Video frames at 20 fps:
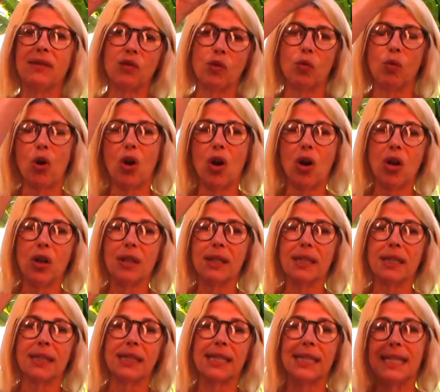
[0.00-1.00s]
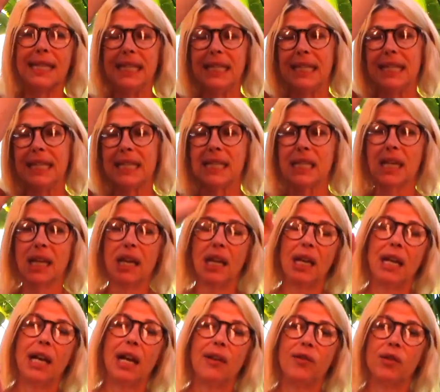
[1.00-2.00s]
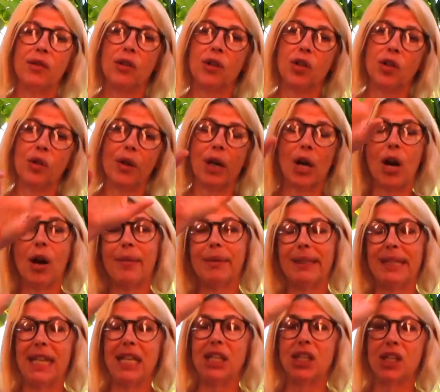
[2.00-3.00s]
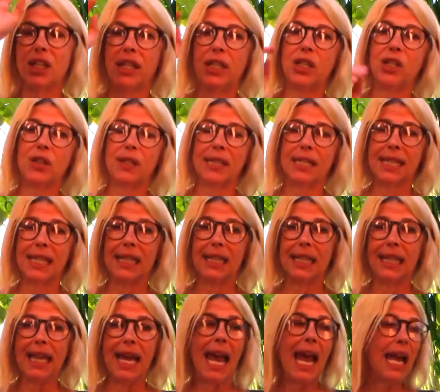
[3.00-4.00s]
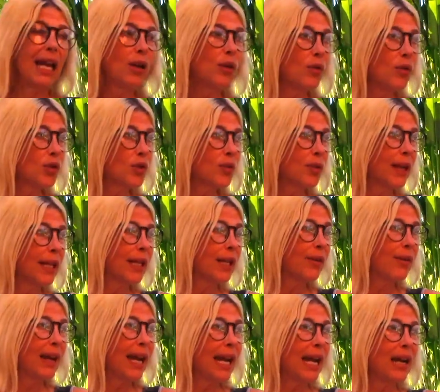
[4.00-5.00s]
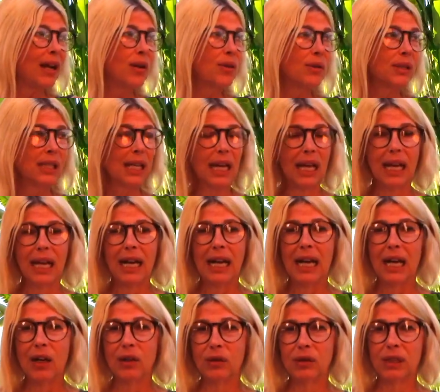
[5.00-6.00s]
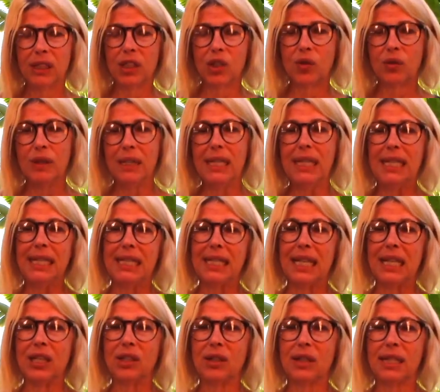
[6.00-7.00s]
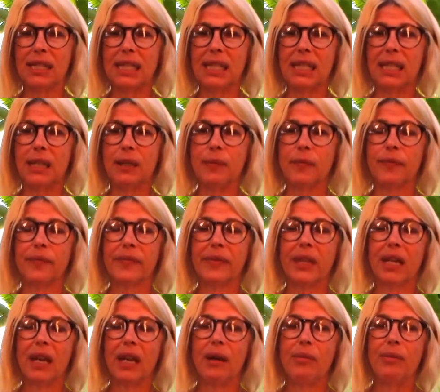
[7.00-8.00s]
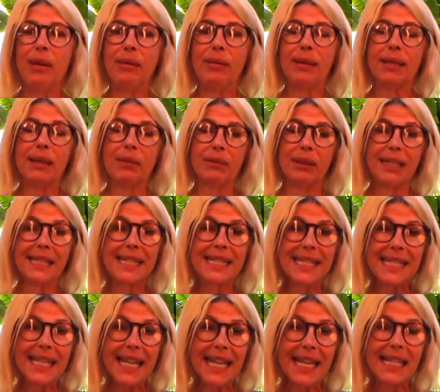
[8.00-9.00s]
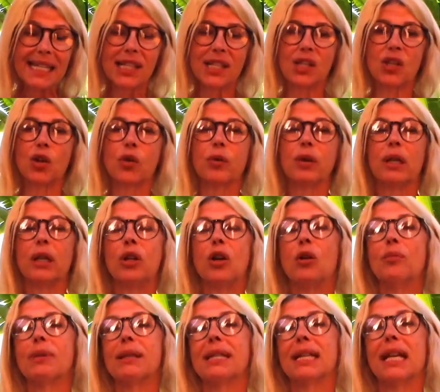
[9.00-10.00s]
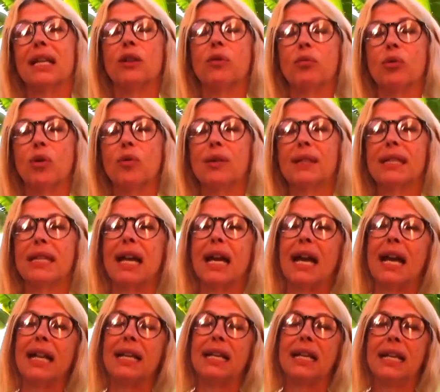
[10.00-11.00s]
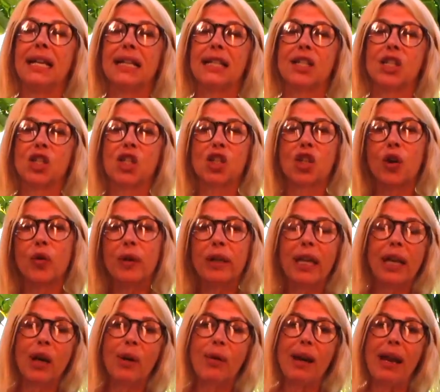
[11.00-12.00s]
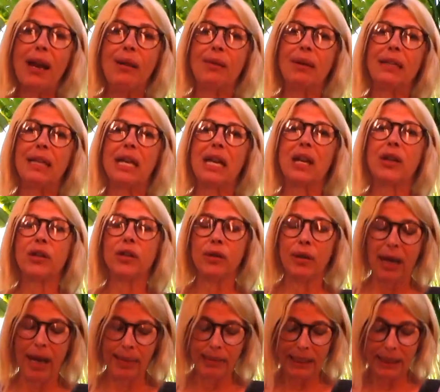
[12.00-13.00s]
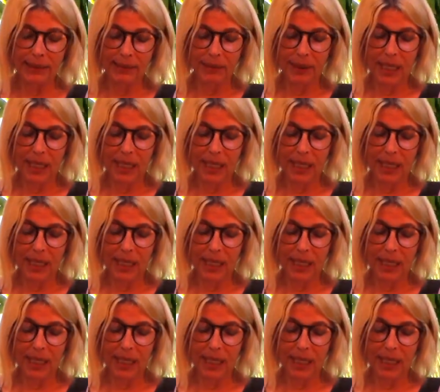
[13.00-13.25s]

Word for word: of the walls and the ceilings of the, your accommodation. You'll see little animals running around out in the trees, and you'll see maybe some little skinks scurrying along beside the roadside, scurrying away when they hear you coming.